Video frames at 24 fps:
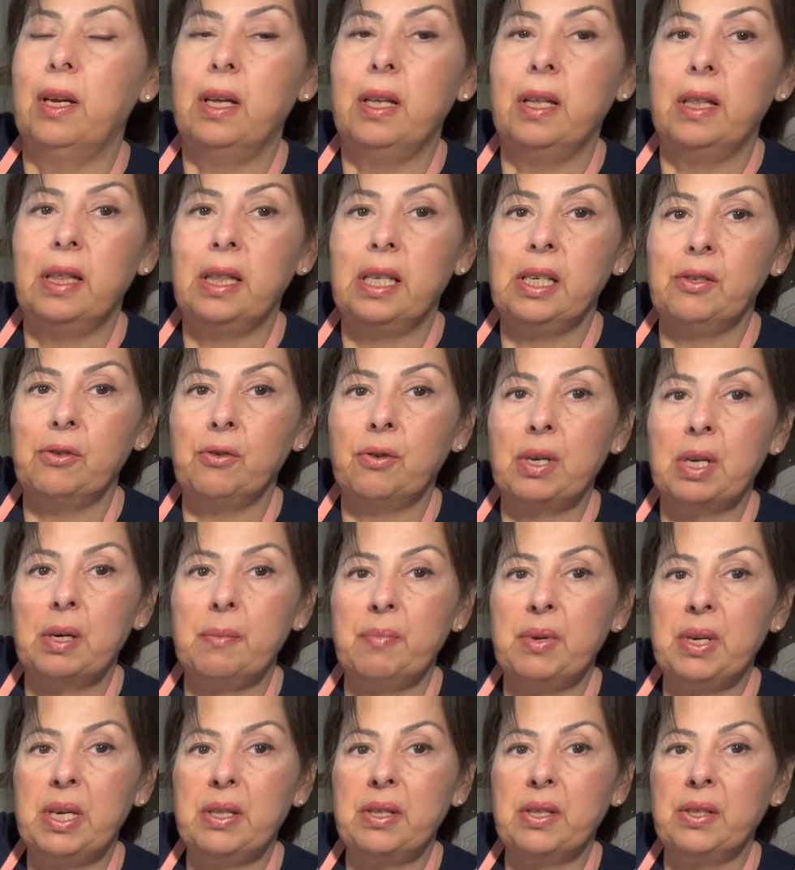these are going to
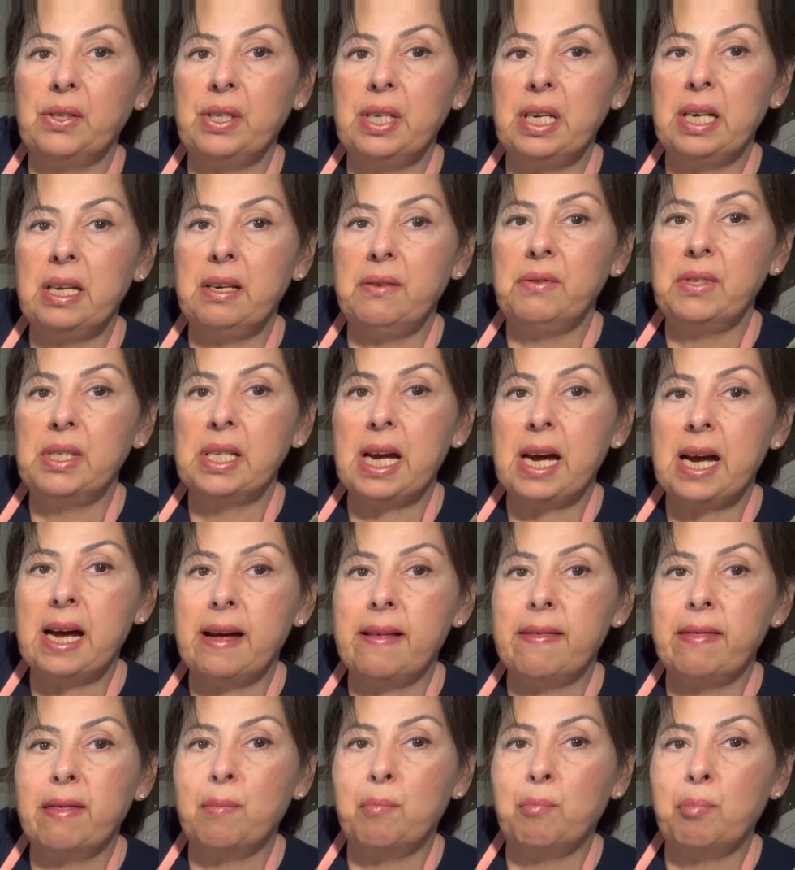be the leaves
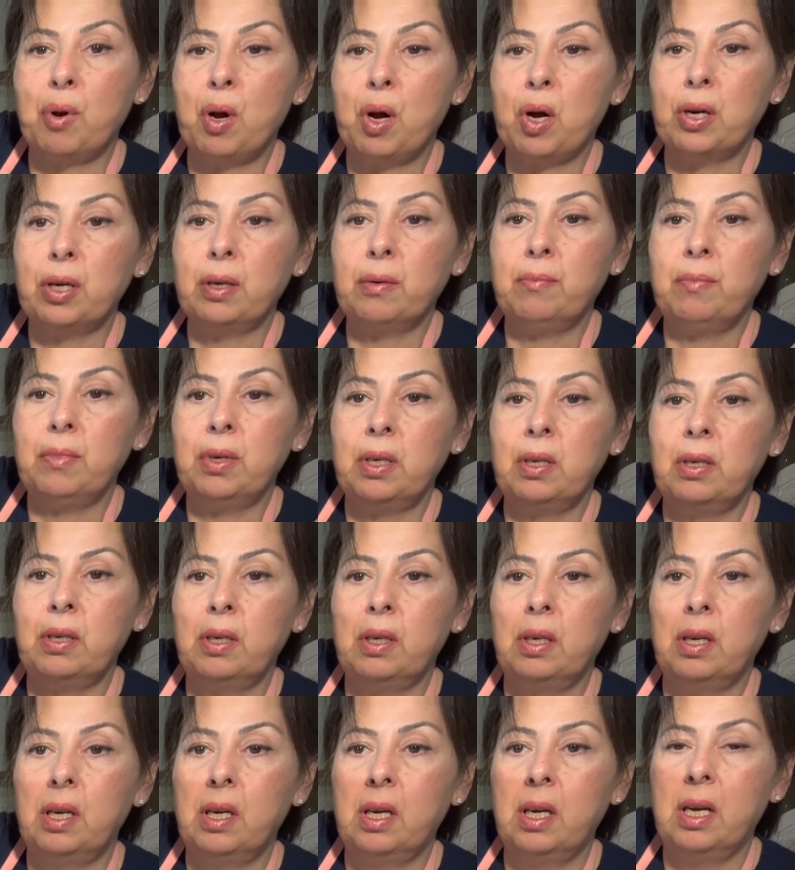at the bottom
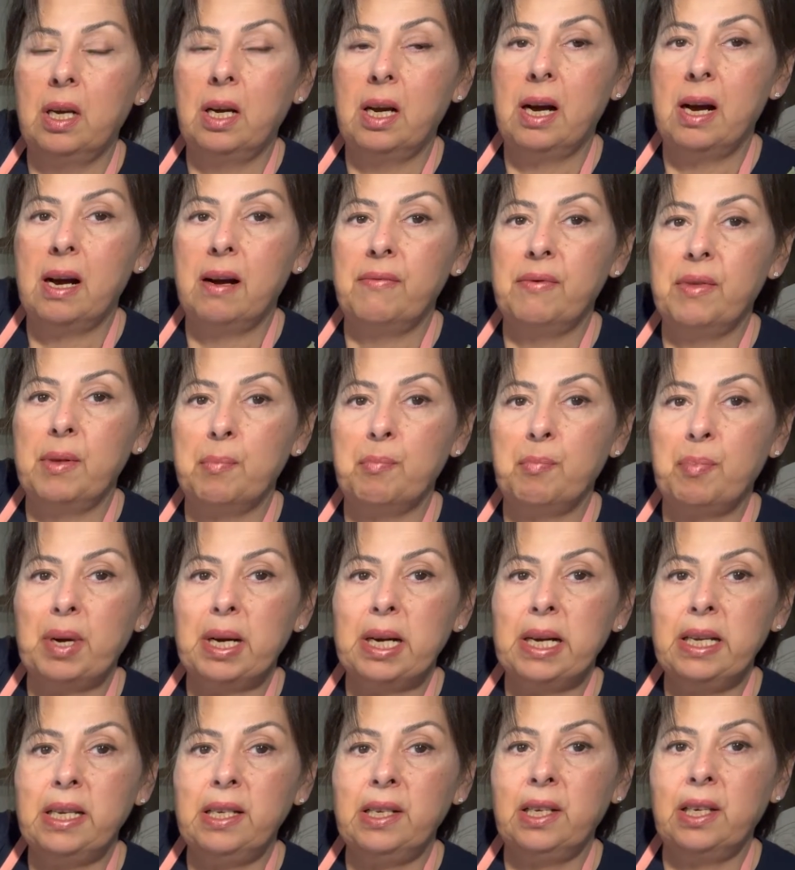of the
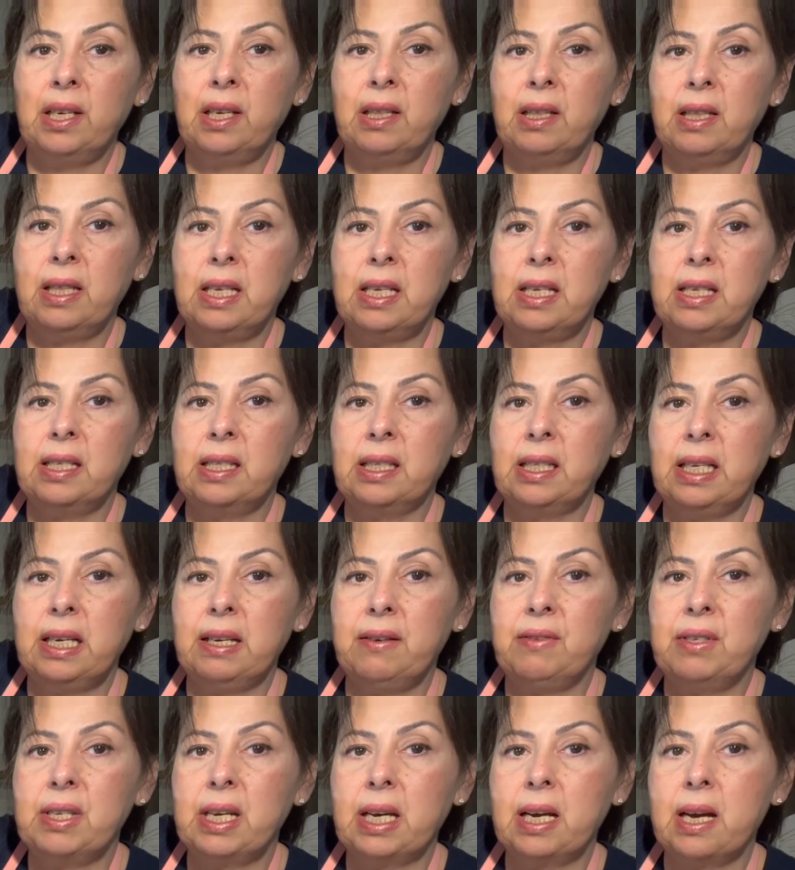bud, these
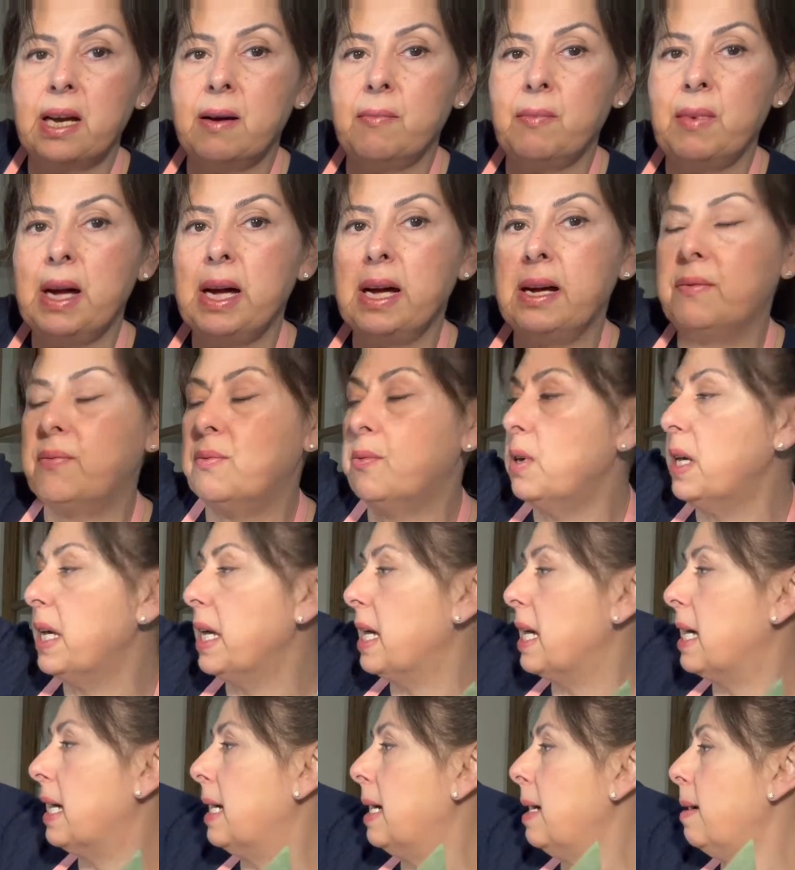leaves that come
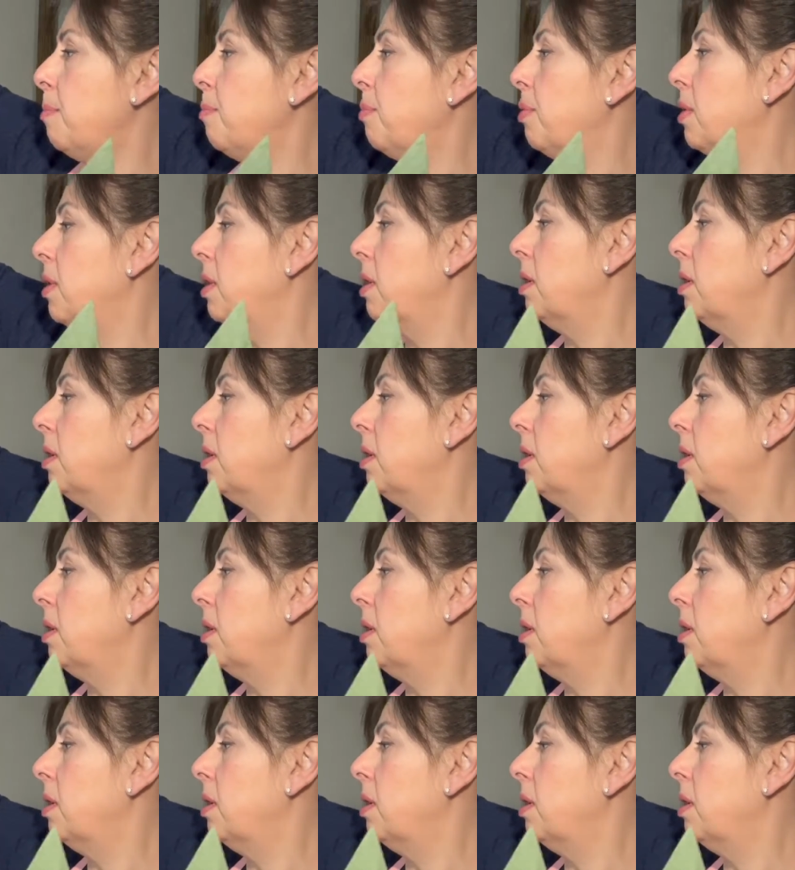halfway up.